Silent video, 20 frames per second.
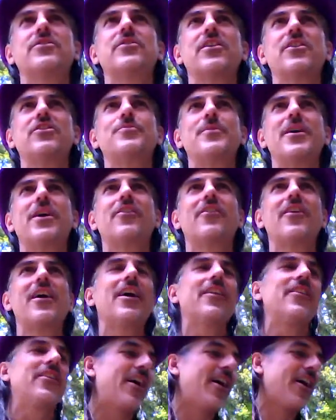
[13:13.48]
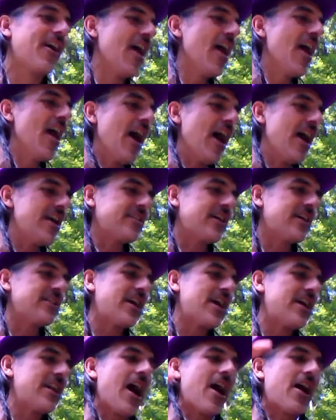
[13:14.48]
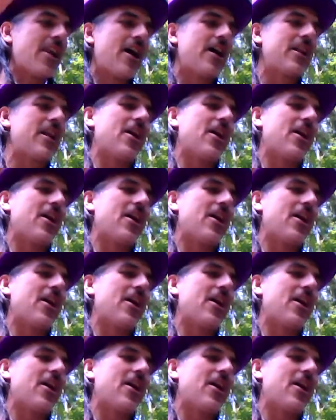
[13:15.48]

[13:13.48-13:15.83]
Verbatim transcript: has been around there, he's gonna say no, no, no,